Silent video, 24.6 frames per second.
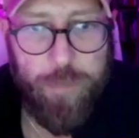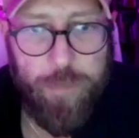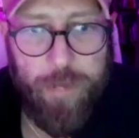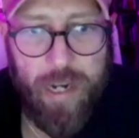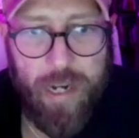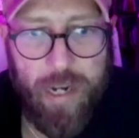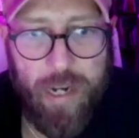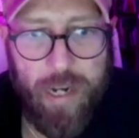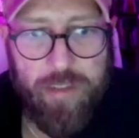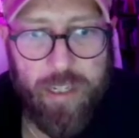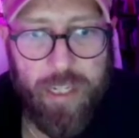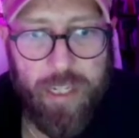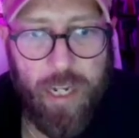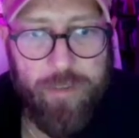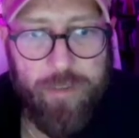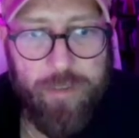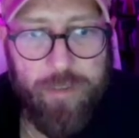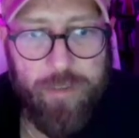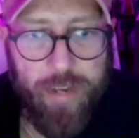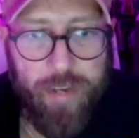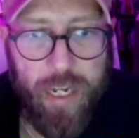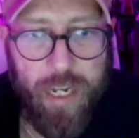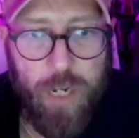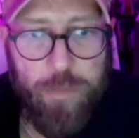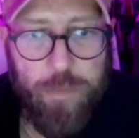we basically have
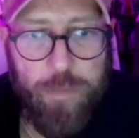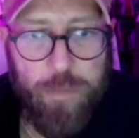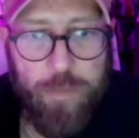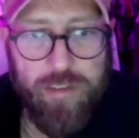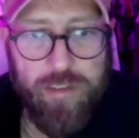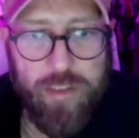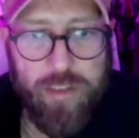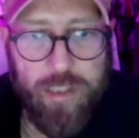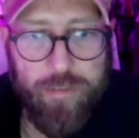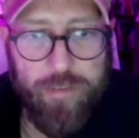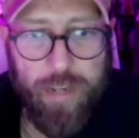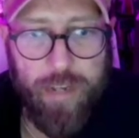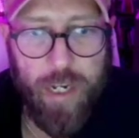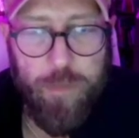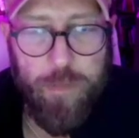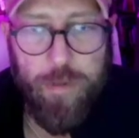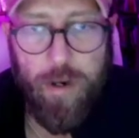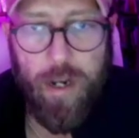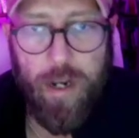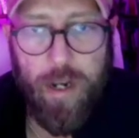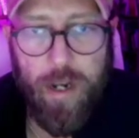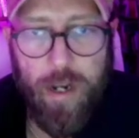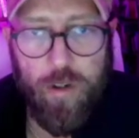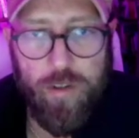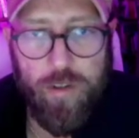developers and
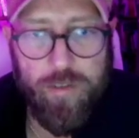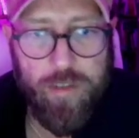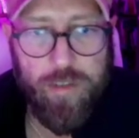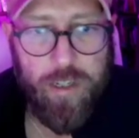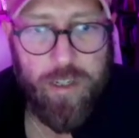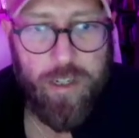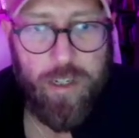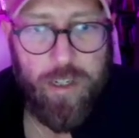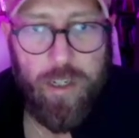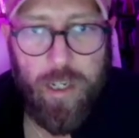developer hours.